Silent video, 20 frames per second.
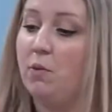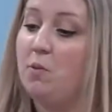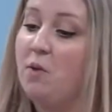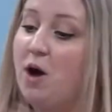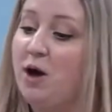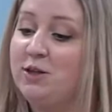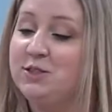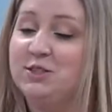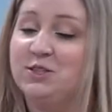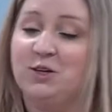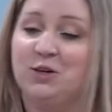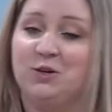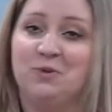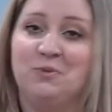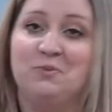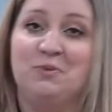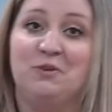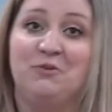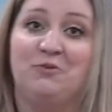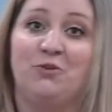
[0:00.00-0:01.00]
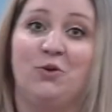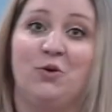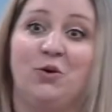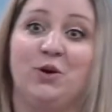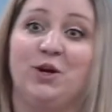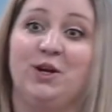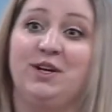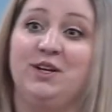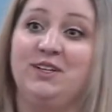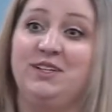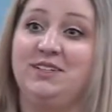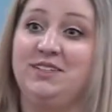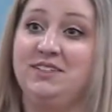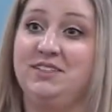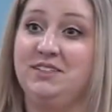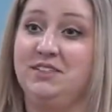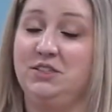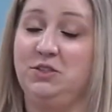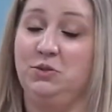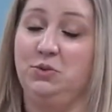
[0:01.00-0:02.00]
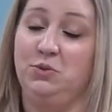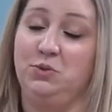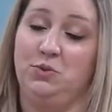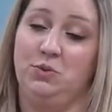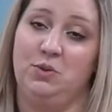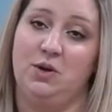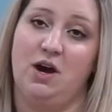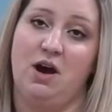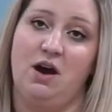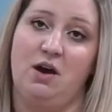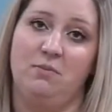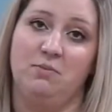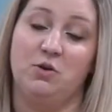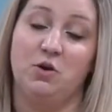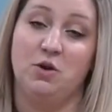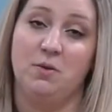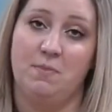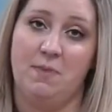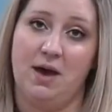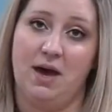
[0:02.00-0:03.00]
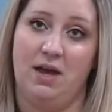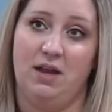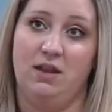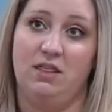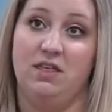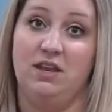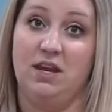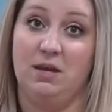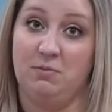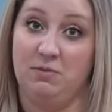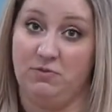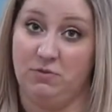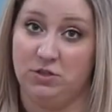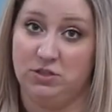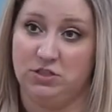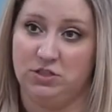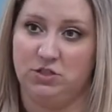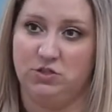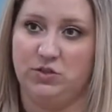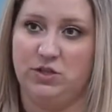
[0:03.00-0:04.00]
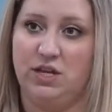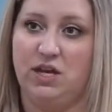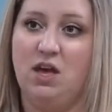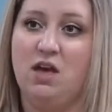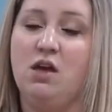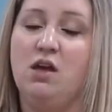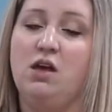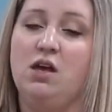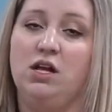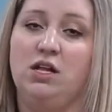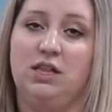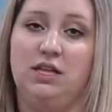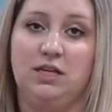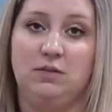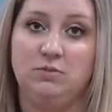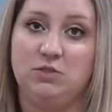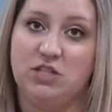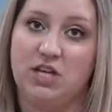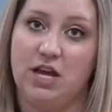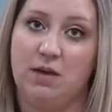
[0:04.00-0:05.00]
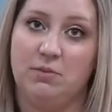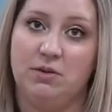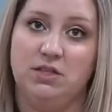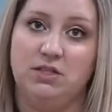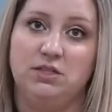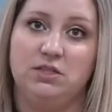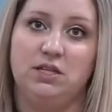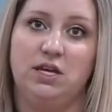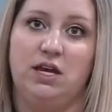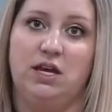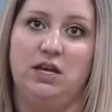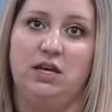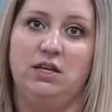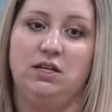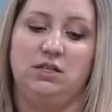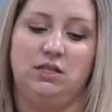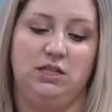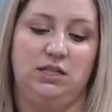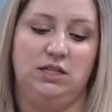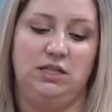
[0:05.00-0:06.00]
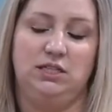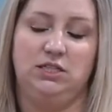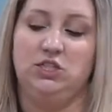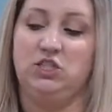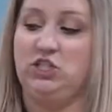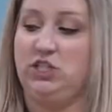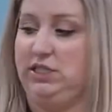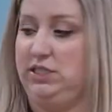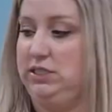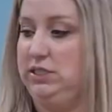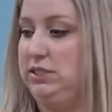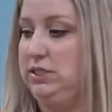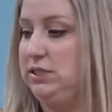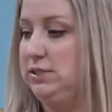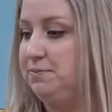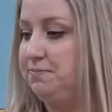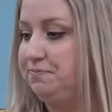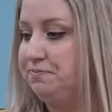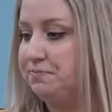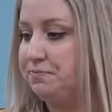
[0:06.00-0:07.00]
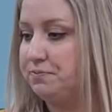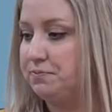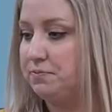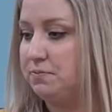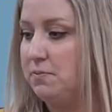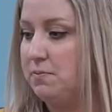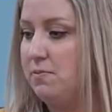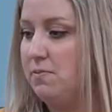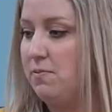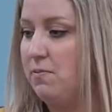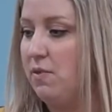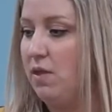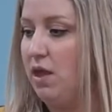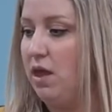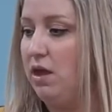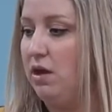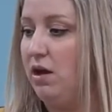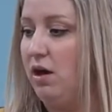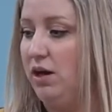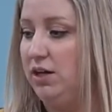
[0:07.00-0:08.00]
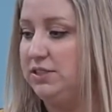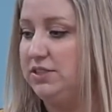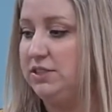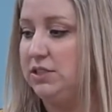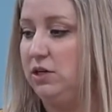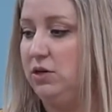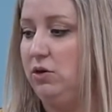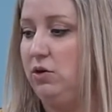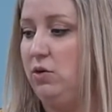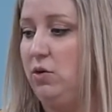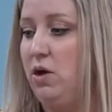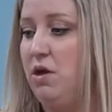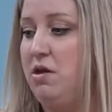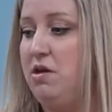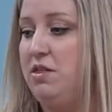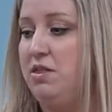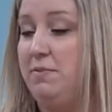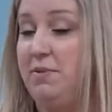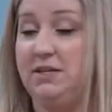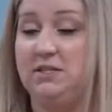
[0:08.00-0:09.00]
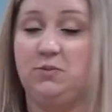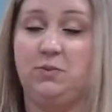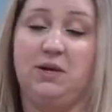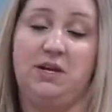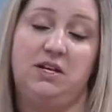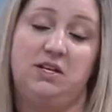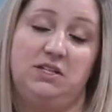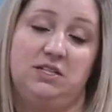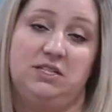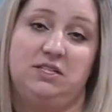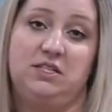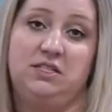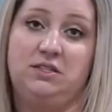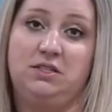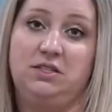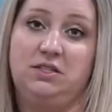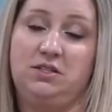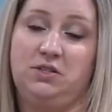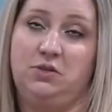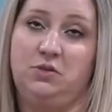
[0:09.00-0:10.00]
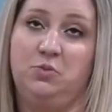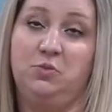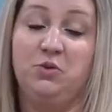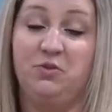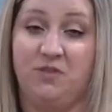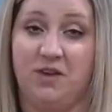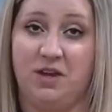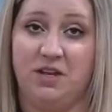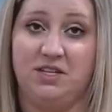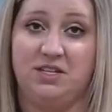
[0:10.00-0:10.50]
Also, before you go to bed the night before surgery, clean pajamas and clean sheets. And also, best way to prevent